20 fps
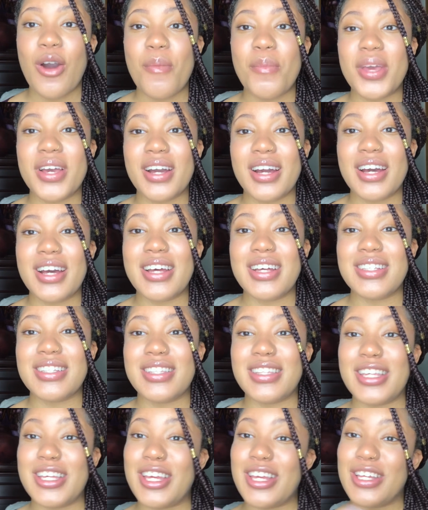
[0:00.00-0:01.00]
because
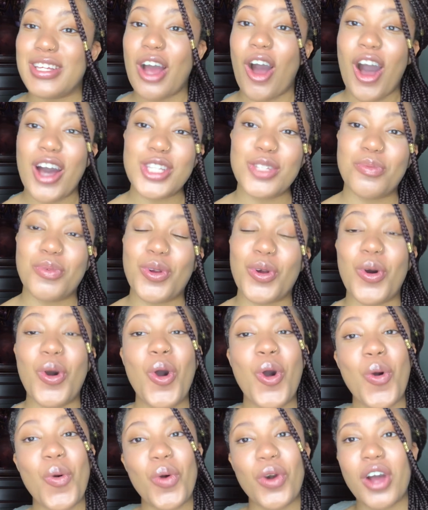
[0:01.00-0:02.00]
the hospital
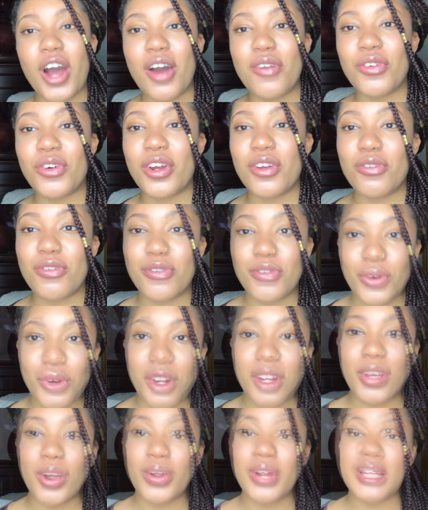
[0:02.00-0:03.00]
will cover it
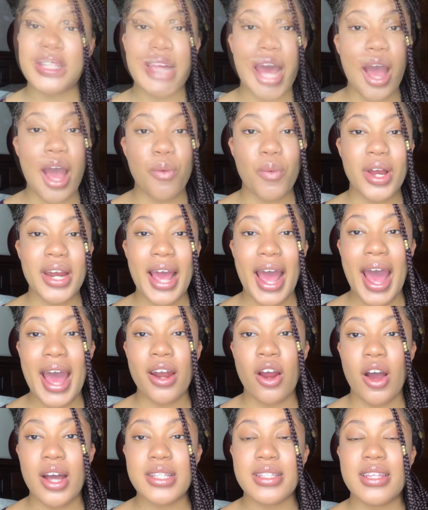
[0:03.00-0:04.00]
for you. I want to add
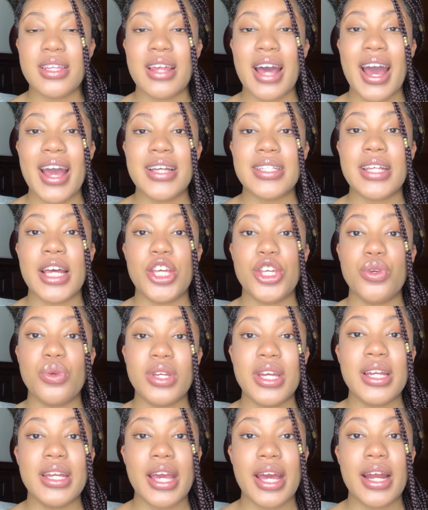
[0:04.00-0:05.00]
on to that is that you
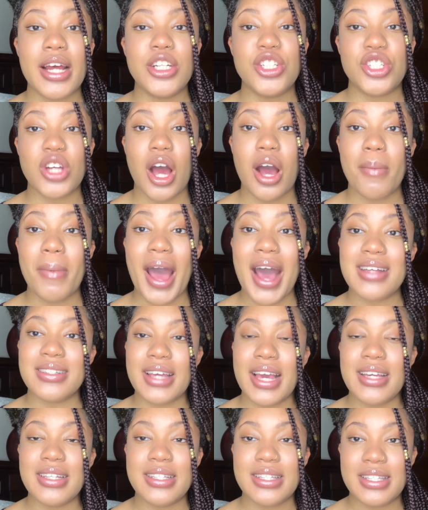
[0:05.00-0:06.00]
can get a job as
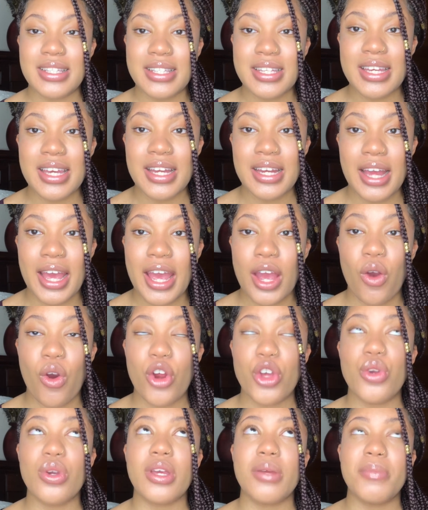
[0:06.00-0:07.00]
a CNA, or
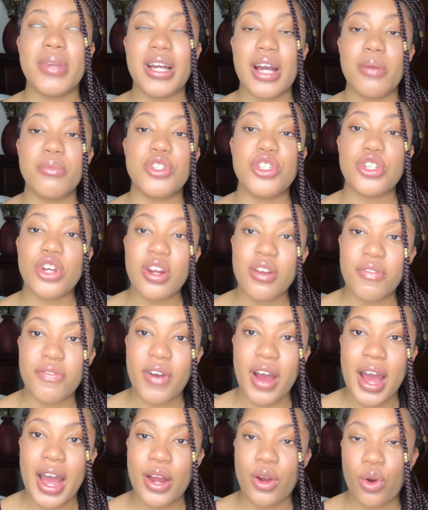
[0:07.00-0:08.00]
you can become
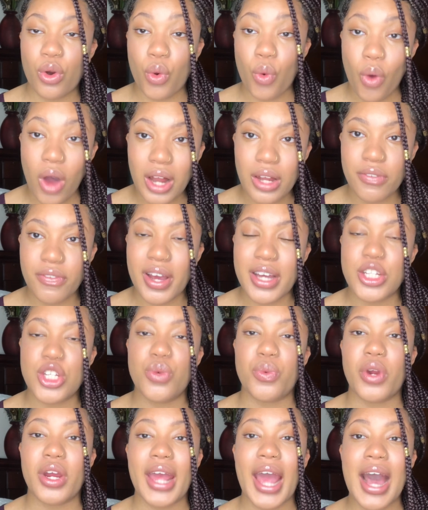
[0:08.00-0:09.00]
certified or qualified to
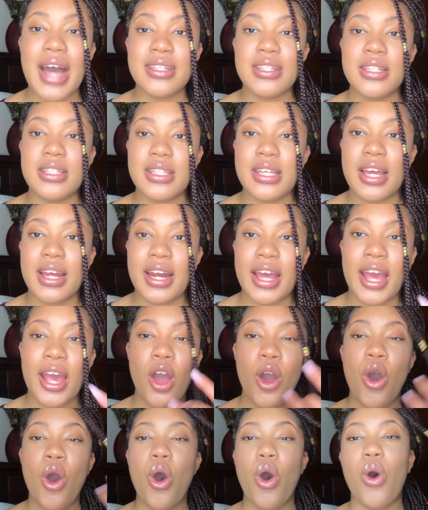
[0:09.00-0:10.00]
work as a CNA
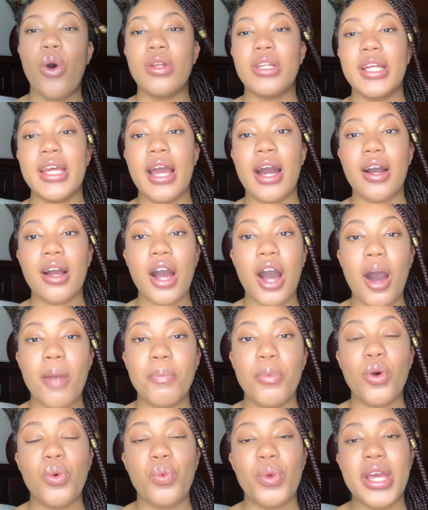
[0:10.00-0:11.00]
only a
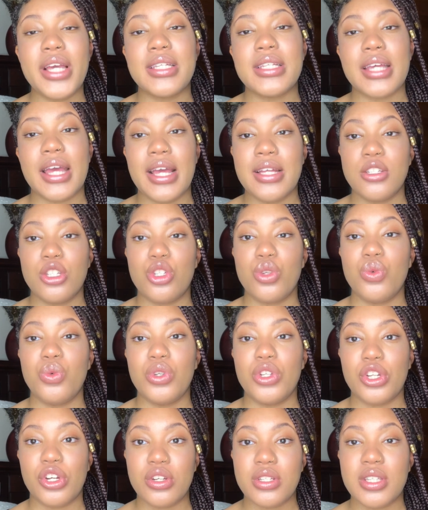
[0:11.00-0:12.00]
couple weeks into
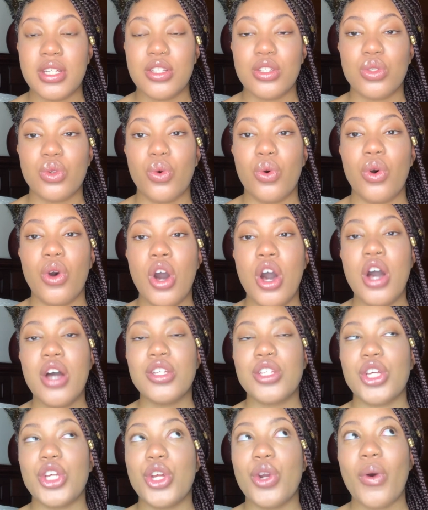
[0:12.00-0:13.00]
nursing school.
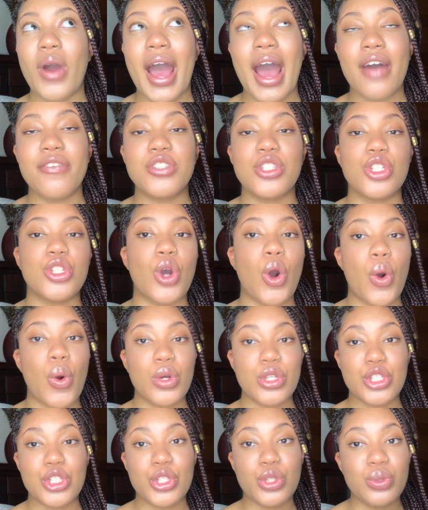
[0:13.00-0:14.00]
So you don't have to go
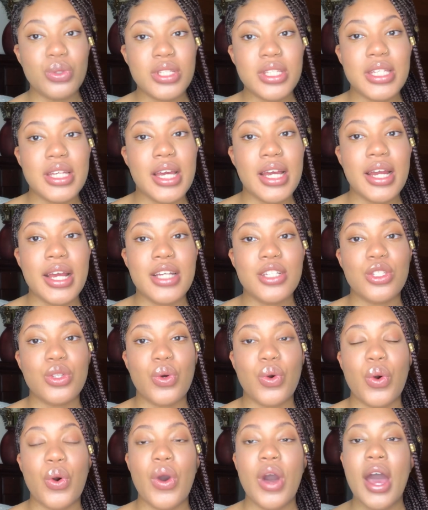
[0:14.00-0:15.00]
to CNA
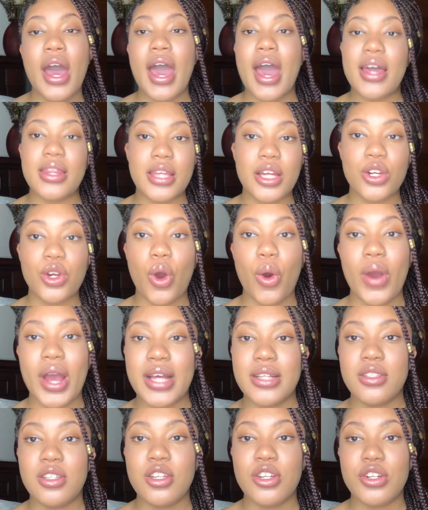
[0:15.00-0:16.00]
school and then go
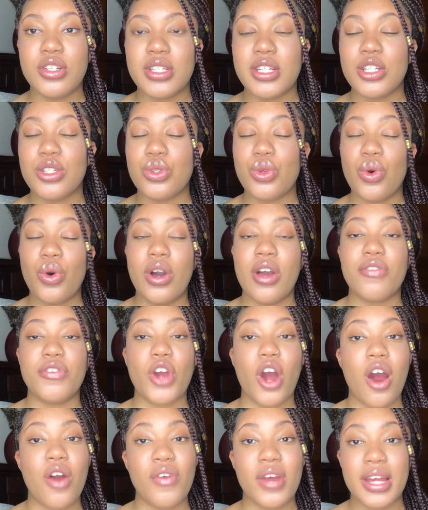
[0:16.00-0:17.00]
into nursing school. If
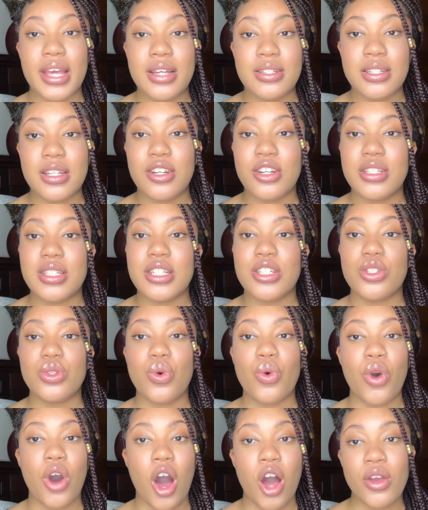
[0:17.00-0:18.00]
you're already into nursing
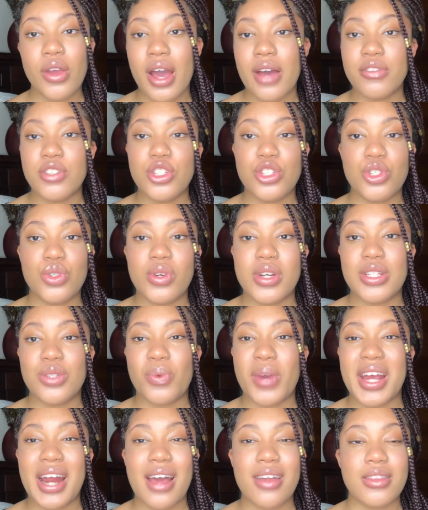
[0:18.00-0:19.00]
school, all you have to do is
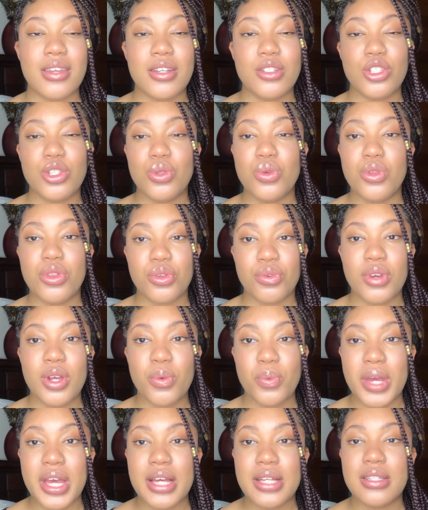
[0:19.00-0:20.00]
wait, I think 2-3
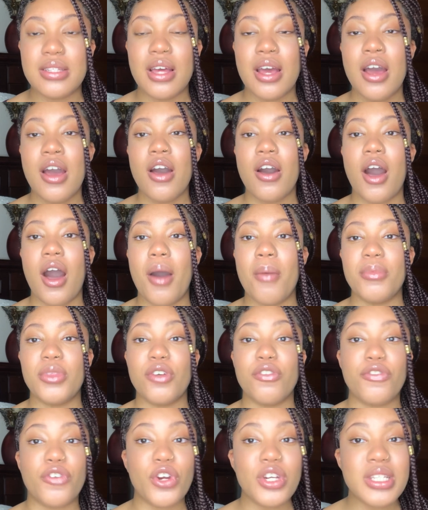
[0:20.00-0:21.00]
weeks,
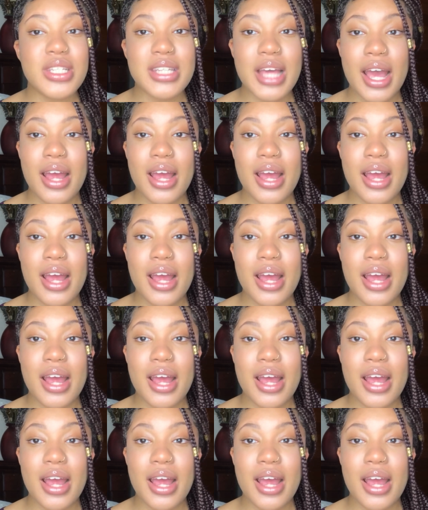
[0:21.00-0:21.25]
the first